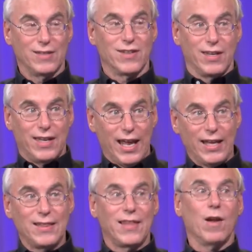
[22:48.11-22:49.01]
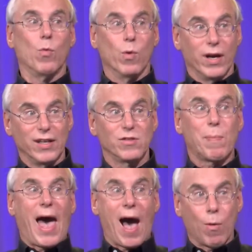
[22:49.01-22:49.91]
is a date that rings
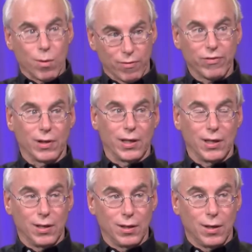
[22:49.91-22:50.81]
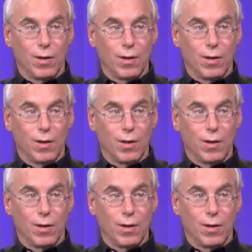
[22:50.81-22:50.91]
powerfully